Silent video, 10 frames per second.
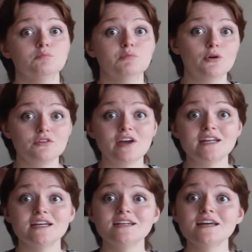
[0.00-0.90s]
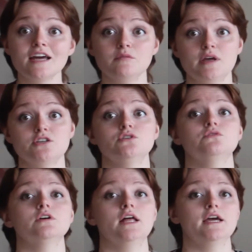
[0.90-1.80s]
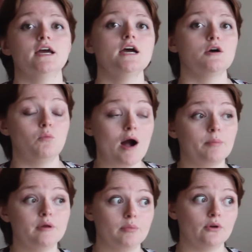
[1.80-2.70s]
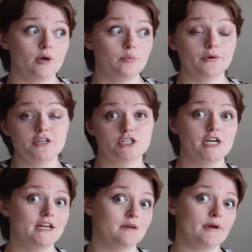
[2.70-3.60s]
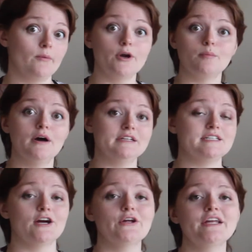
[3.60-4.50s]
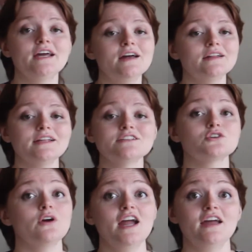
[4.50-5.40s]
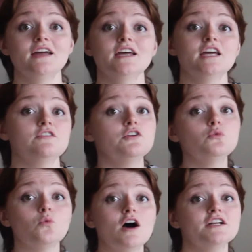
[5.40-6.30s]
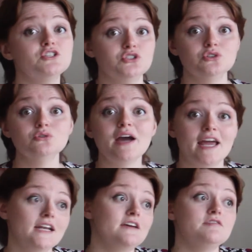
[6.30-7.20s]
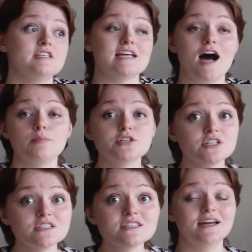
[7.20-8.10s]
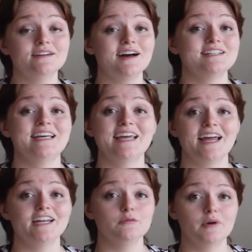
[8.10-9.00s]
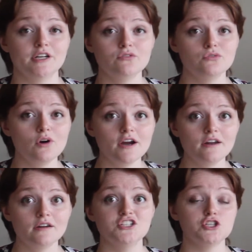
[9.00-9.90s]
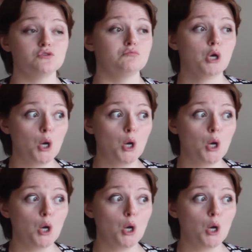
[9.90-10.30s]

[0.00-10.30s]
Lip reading: motivated and makes you feel like, wow, people are appreciating my work monetarily, that's great. If you want to do any of these options and not take any money for it, just